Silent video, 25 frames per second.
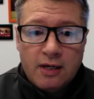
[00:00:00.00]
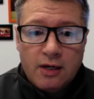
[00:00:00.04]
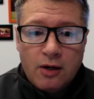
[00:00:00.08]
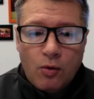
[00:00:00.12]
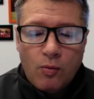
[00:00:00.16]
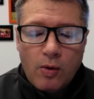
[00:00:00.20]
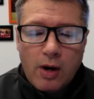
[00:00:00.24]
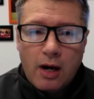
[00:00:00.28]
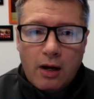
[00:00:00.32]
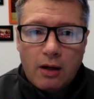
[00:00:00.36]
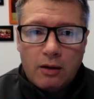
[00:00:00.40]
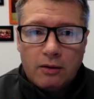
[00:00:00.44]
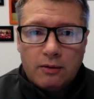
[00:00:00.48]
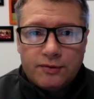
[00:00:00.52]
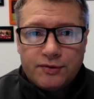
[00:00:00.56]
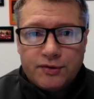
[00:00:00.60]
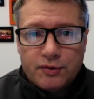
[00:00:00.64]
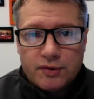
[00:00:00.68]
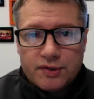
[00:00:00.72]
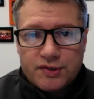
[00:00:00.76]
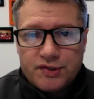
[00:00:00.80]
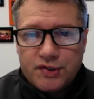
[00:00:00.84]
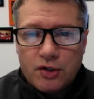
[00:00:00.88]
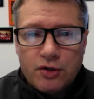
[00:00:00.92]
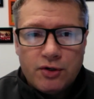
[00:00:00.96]
Well, to
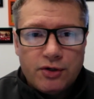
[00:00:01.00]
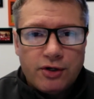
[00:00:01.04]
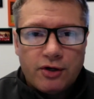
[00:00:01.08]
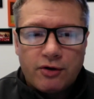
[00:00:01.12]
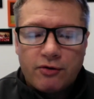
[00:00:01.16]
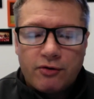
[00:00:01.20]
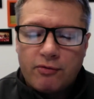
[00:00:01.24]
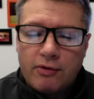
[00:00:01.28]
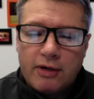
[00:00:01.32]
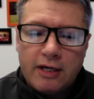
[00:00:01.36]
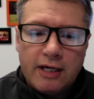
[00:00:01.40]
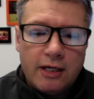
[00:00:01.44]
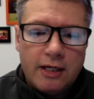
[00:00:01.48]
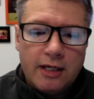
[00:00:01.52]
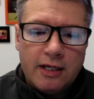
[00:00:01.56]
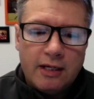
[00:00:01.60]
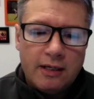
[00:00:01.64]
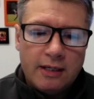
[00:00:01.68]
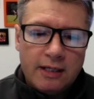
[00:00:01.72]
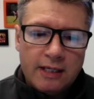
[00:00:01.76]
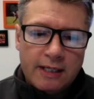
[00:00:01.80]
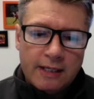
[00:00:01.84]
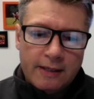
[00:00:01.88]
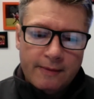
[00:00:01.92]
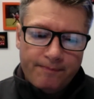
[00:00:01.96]
a certain degree,
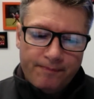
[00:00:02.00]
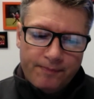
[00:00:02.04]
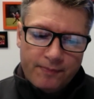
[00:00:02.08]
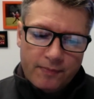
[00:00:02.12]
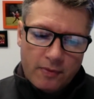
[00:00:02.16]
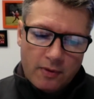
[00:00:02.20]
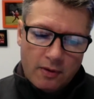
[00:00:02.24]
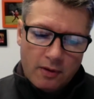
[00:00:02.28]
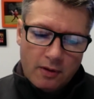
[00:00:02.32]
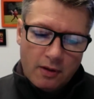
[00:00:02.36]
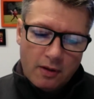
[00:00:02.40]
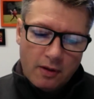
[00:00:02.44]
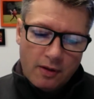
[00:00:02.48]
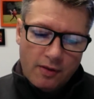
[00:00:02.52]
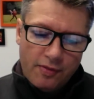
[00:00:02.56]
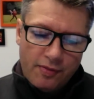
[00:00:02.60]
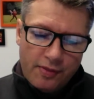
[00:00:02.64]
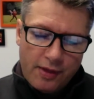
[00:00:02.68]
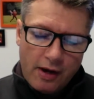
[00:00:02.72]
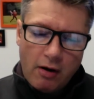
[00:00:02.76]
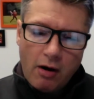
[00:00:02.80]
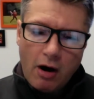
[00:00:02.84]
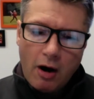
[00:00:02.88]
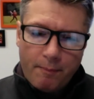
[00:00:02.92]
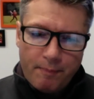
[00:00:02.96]

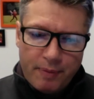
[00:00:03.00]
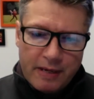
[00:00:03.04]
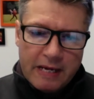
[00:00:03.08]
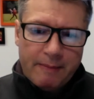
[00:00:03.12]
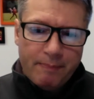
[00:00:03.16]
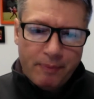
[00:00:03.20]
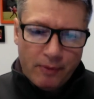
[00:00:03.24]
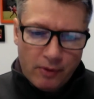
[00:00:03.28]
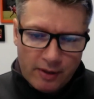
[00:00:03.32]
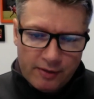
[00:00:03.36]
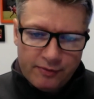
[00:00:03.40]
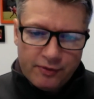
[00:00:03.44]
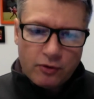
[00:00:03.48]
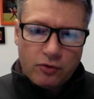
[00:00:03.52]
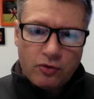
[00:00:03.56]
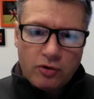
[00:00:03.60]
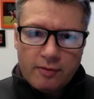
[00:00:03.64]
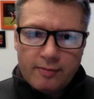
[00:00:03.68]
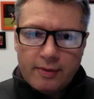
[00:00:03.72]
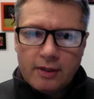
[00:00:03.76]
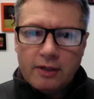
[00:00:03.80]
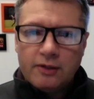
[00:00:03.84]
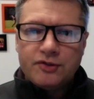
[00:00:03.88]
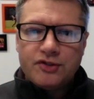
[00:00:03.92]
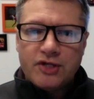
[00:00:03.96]
there are people in the
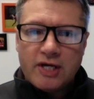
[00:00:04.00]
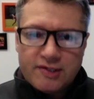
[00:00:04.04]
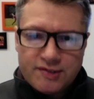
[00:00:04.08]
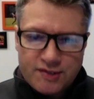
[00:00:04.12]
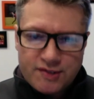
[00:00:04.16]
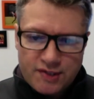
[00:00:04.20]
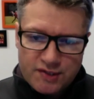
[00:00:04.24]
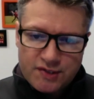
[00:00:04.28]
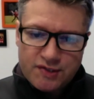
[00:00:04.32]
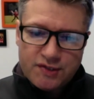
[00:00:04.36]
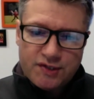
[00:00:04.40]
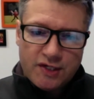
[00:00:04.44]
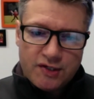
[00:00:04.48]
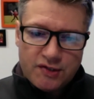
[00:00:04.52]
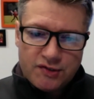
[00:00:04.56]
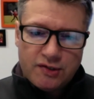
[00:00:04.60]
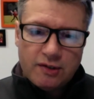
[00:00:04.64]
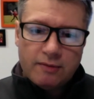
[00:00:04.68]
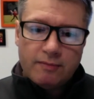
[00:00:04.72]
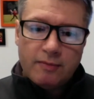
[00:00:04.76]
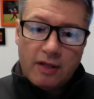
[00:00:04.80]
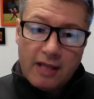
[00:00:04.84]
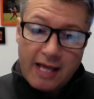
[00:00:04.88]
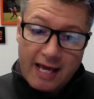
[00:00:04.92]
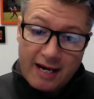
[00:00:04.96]
criminal justice
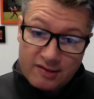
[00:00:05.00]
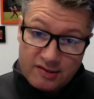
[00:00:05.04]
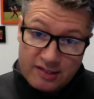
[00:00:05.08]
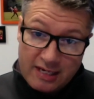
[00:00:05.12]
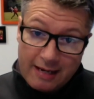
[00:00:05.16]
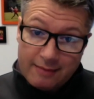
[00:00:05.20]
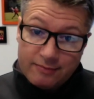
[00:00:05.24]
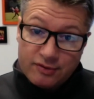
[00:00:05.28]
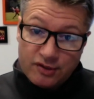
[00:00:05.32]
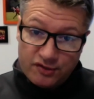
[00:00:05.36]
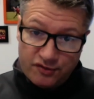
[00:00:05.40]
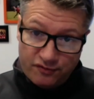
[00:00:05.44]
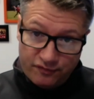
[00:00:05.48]
system. A lot of times it's